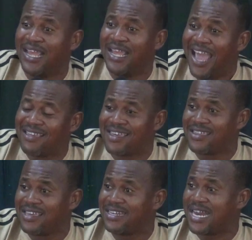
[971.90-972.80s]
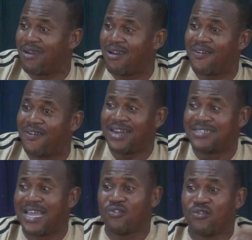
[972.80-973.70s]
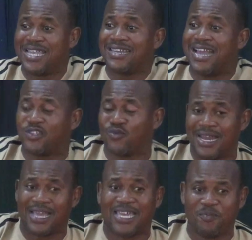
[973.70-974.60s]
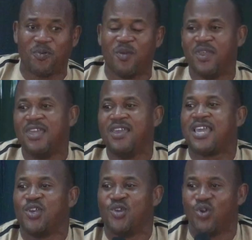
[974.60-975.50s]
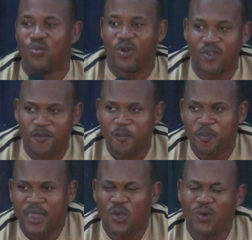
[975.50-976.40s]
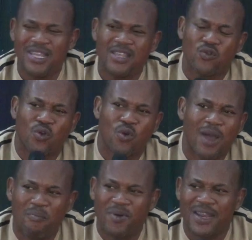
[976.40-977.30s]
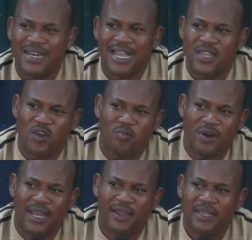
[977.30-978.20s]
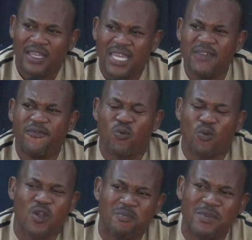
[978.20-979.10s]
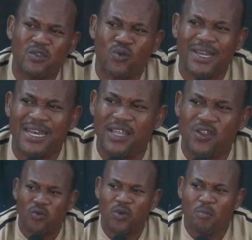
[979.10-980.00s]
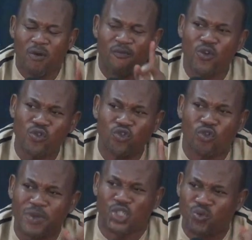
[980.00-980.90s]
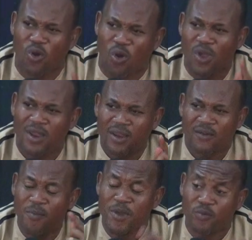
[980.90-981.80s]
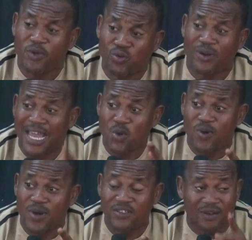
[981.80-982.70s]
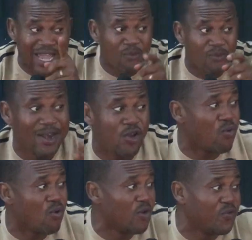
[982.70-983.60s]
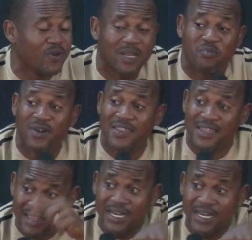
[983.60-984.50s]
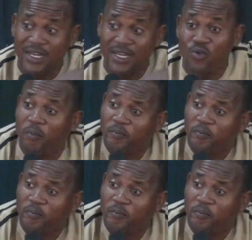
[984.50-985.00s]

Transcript: and since he died our father decided to take that one and keep him he said you know what you need to go and bring that to your brother if you want me to release you but for you to be sure for me to be sure that you will return i will lock one of you in the prison till you come